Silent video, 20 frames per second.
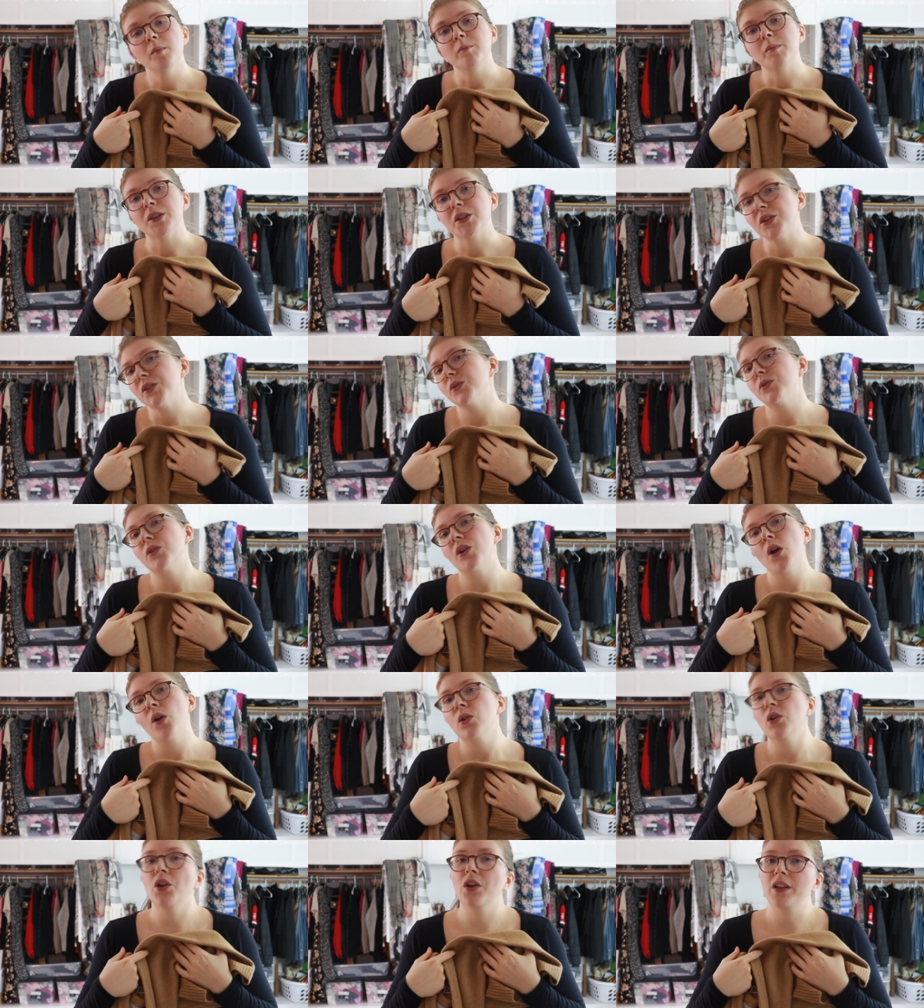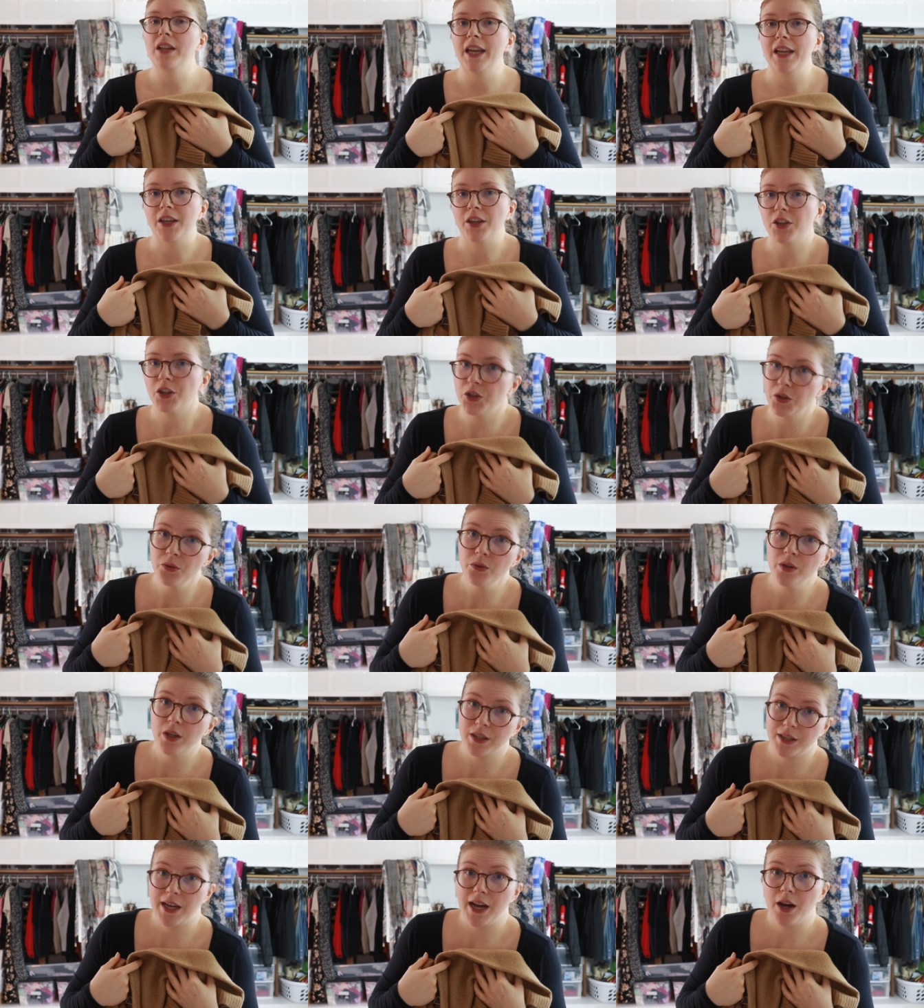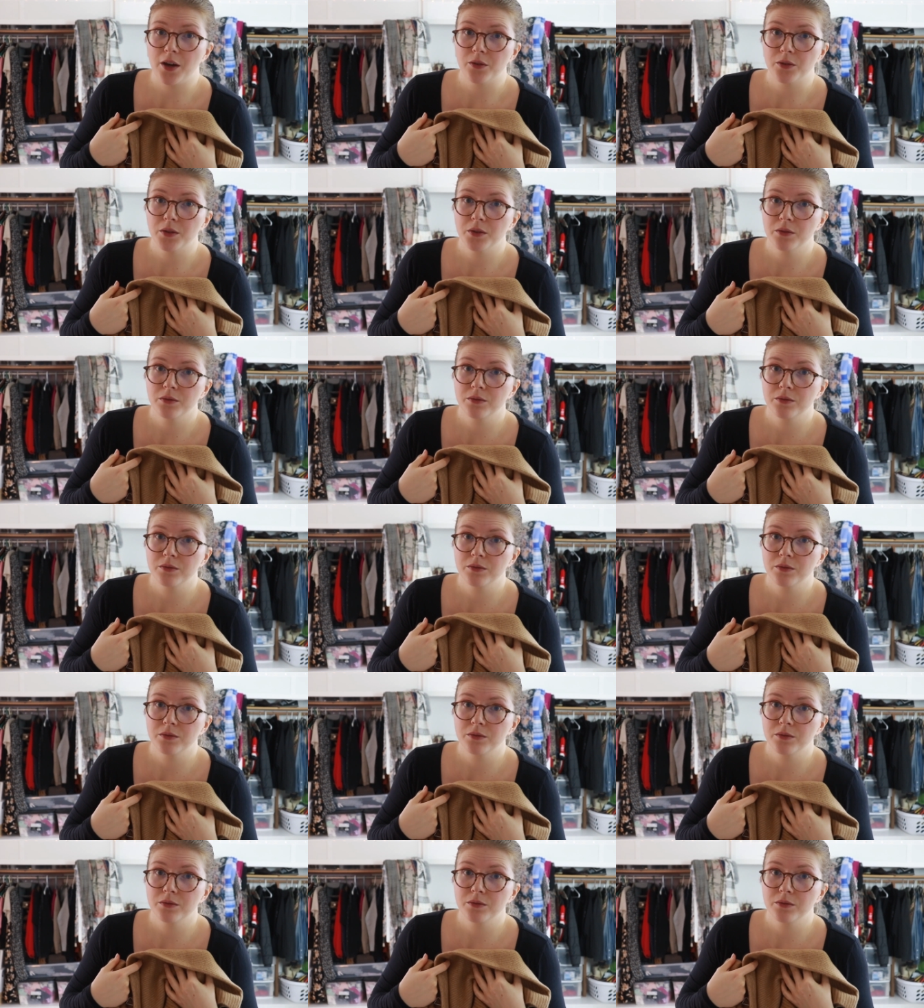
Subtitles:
But you don't look like a cute cloud.